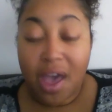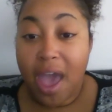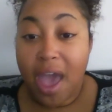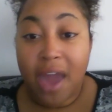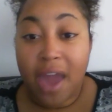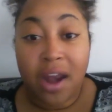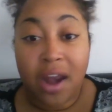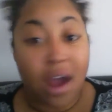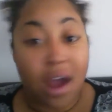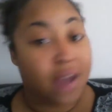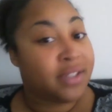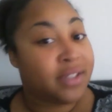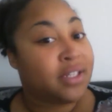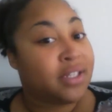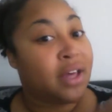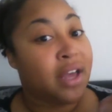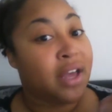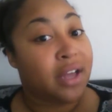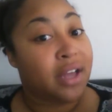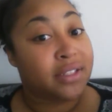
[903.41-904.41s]
And not
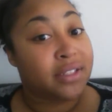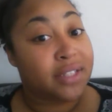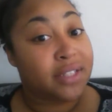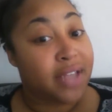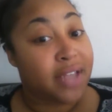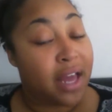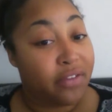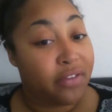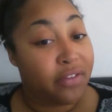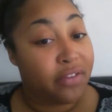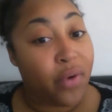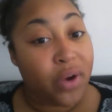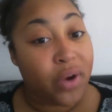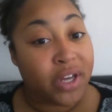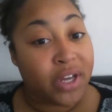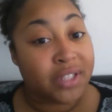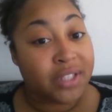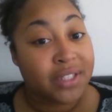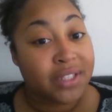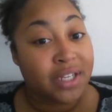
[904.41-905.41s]
until I got to
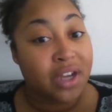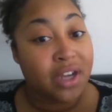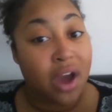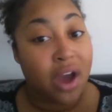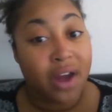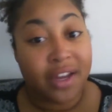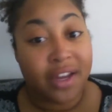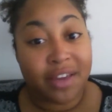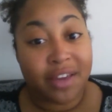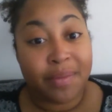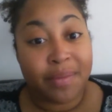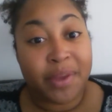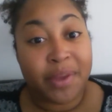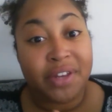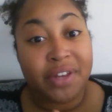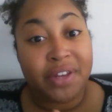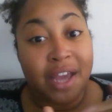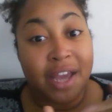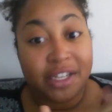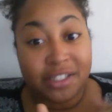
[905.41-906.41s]
California did God give me
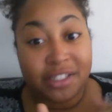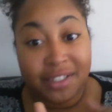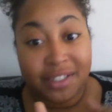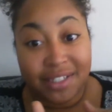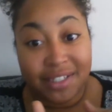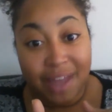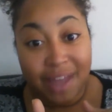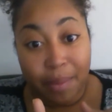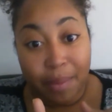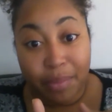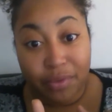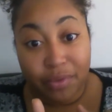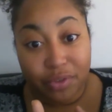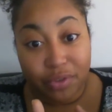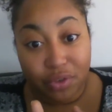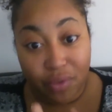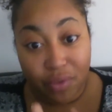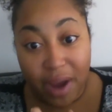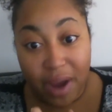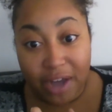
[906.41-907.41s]
the next step of
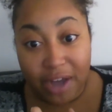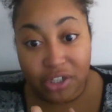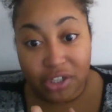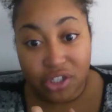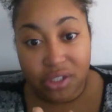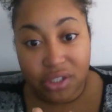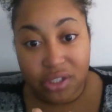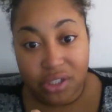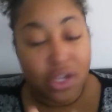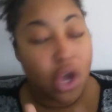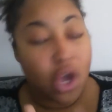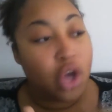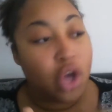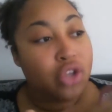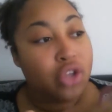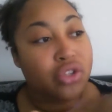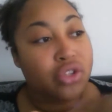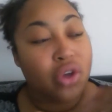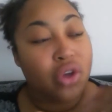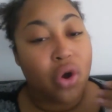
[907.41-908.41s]
directions.
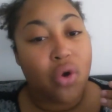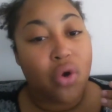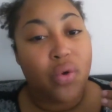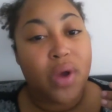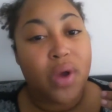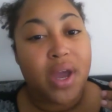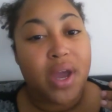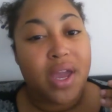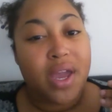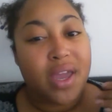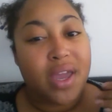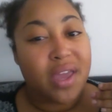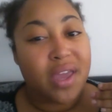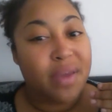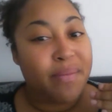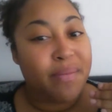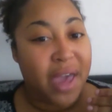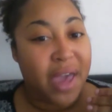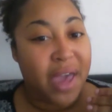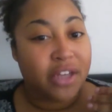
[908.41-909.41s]
So He
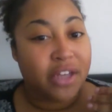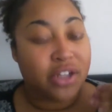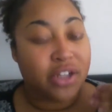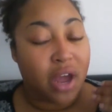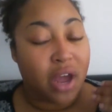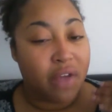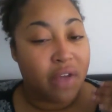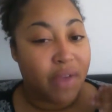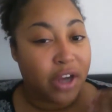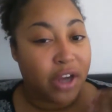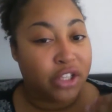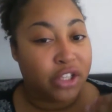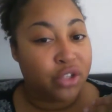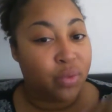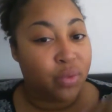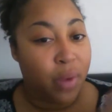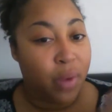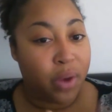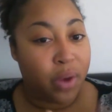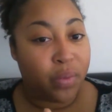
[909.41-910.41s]
may direct
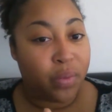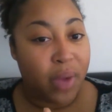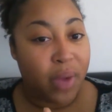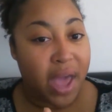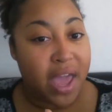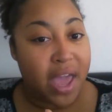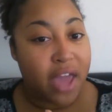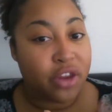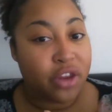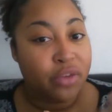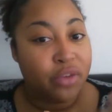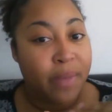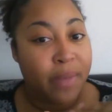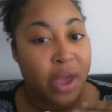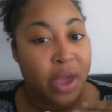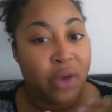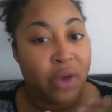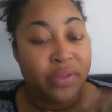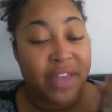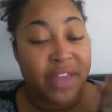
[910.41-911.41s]
you one way and you
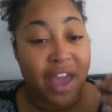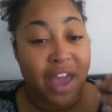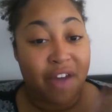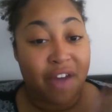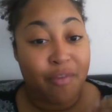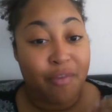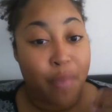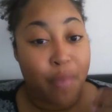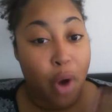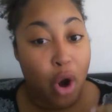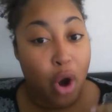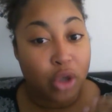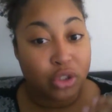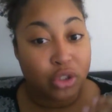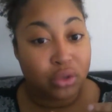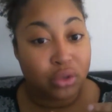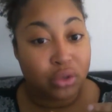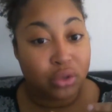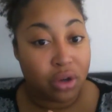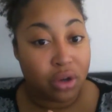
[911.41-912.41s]
may only have
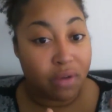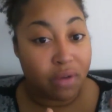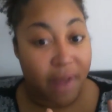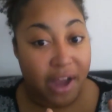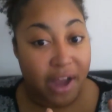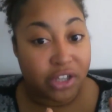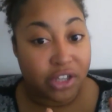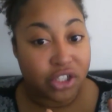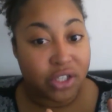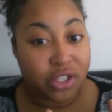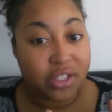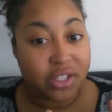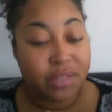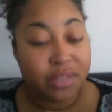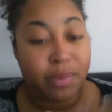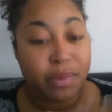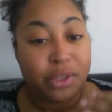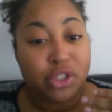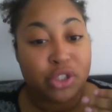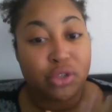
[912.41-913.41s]
partial directions,
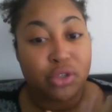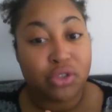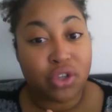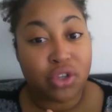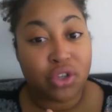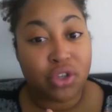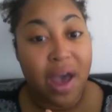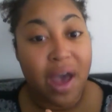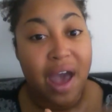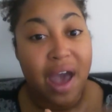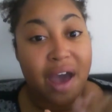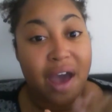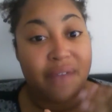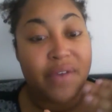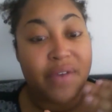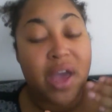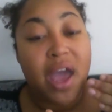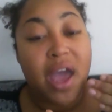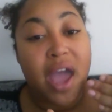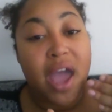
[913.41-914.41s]
but you'll still have
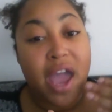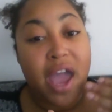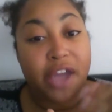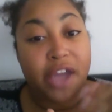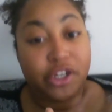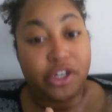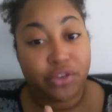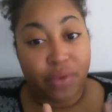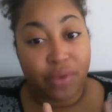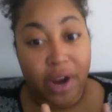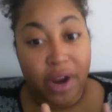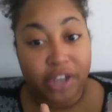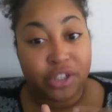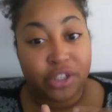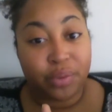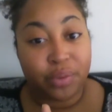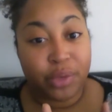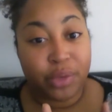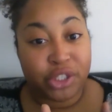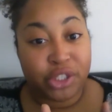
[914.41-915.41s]
a
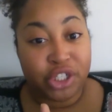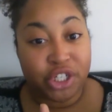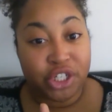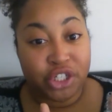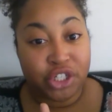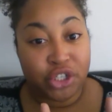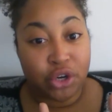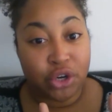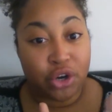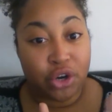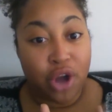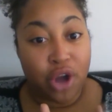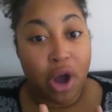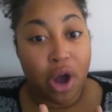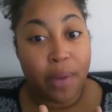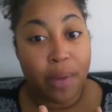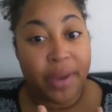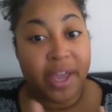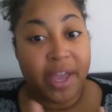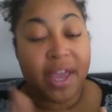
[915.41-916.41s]
direction in which it is you're
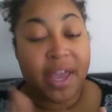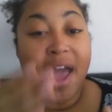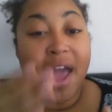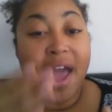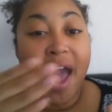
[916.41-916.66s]
going.